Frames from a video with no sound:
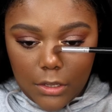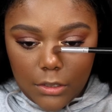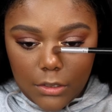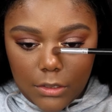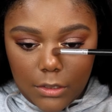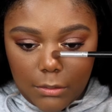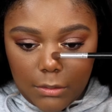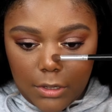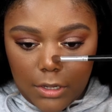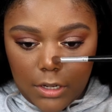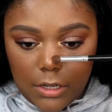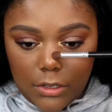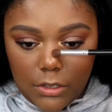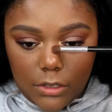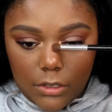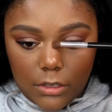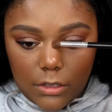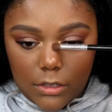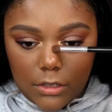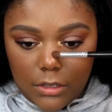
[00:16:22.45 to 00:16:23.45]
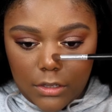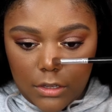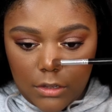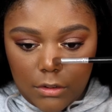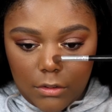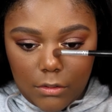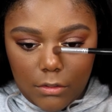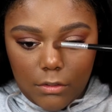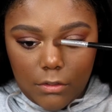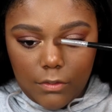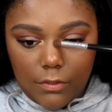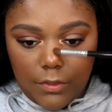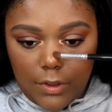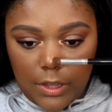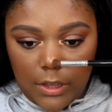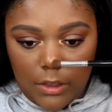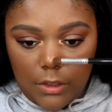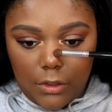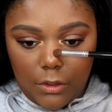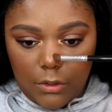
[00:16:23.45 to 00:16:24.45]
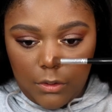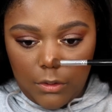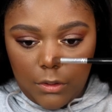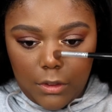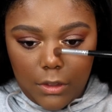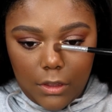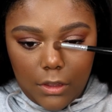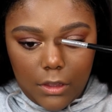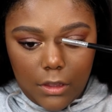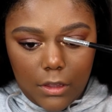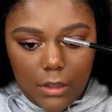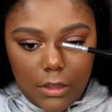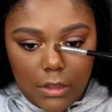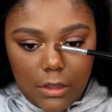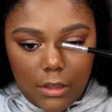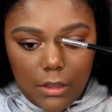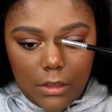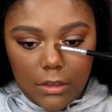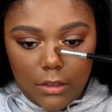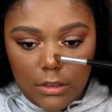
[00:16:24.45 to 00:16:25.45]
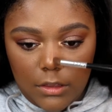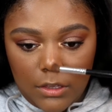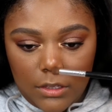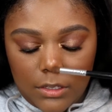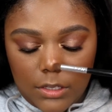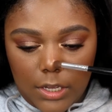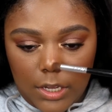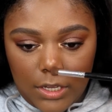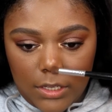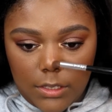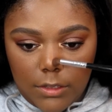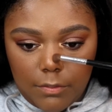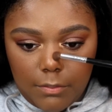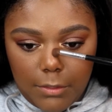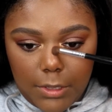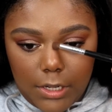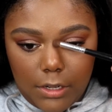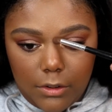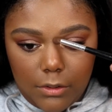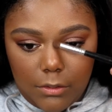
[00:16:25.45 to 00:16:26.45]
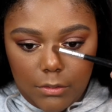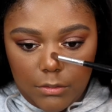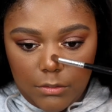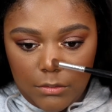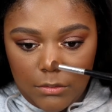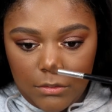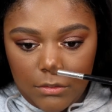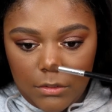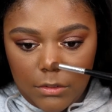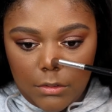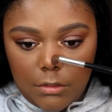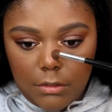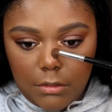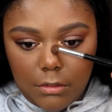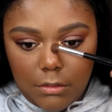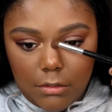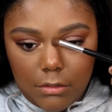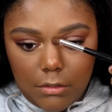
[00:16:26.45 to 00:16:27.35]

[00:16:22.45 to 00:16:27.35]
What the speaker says: So I'm going to just follow the sides of my nose.